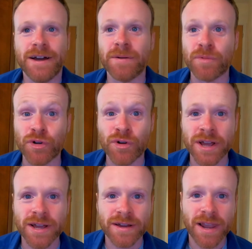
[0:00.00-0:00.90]

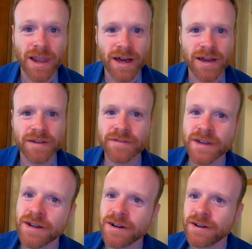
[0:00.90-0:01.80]
recording live
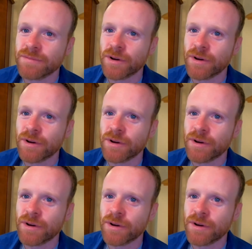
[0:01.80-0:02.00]
here,